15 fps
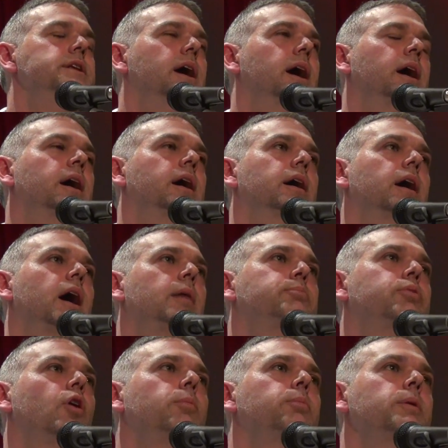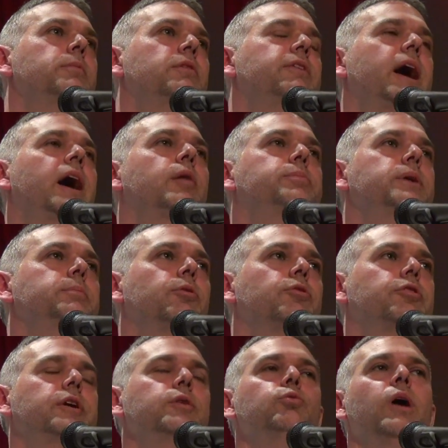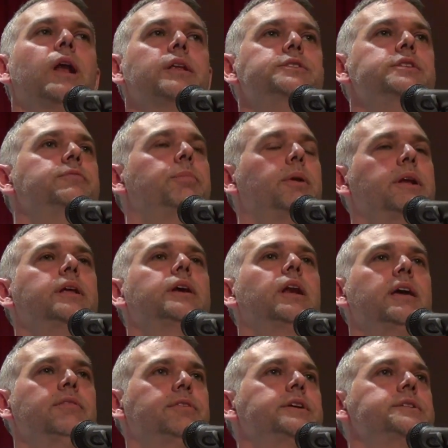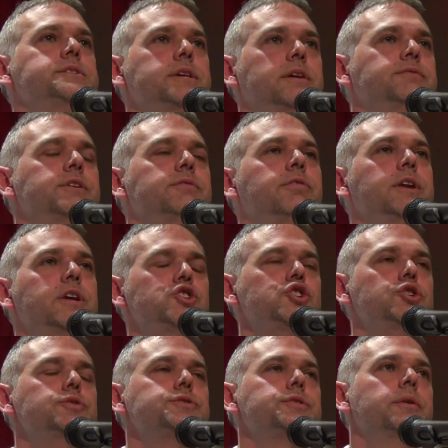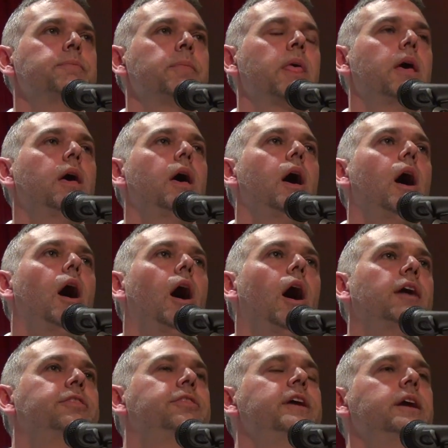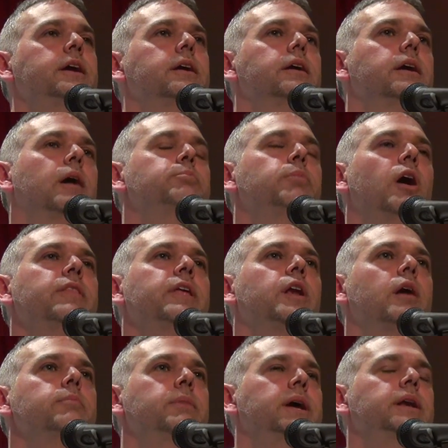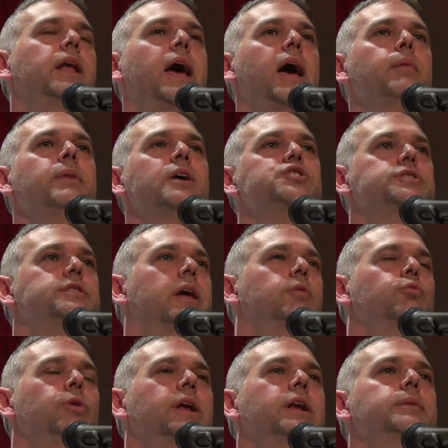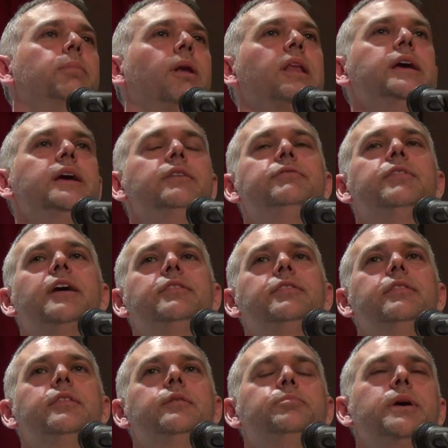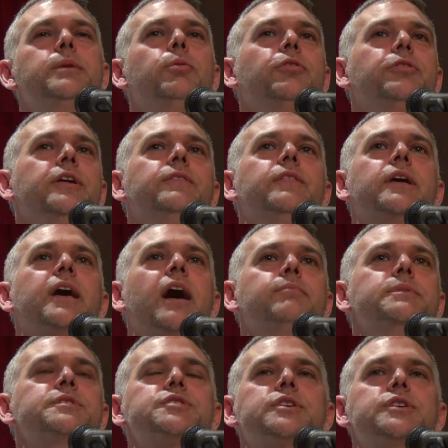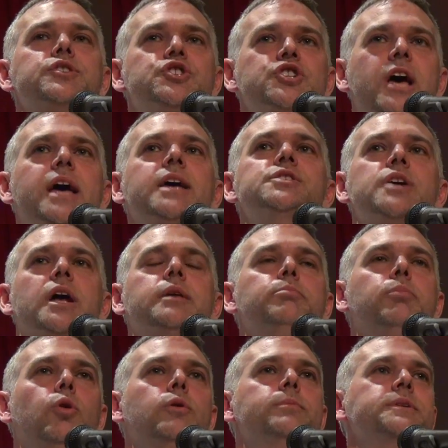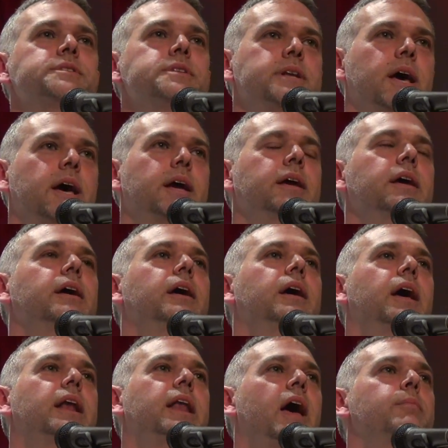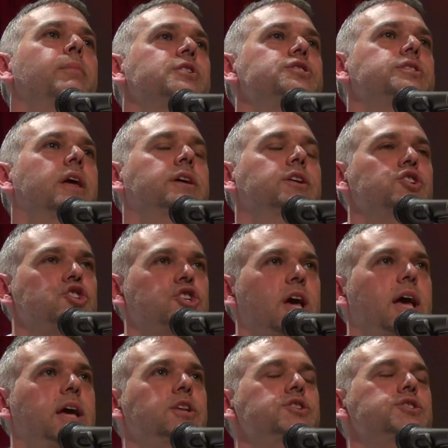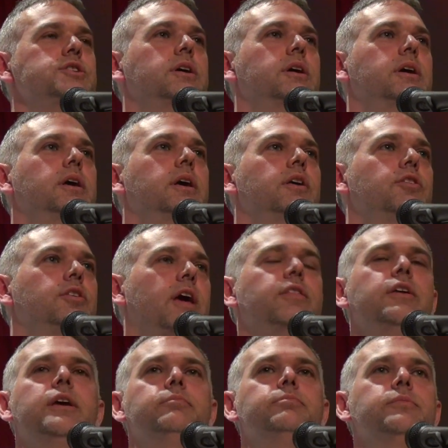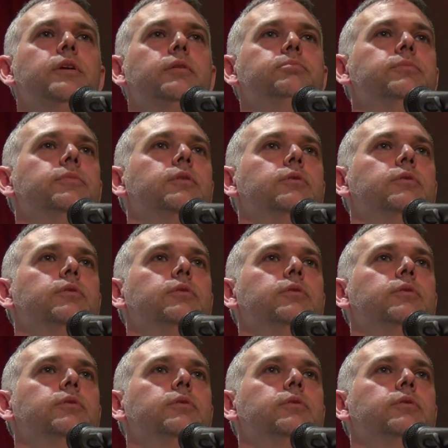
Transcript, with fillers: a problem of how people see relative political efficacy of different issues. I think, and by that I mean how much they really believe that people think that governments can change unemployment today, and how much they can change, say, the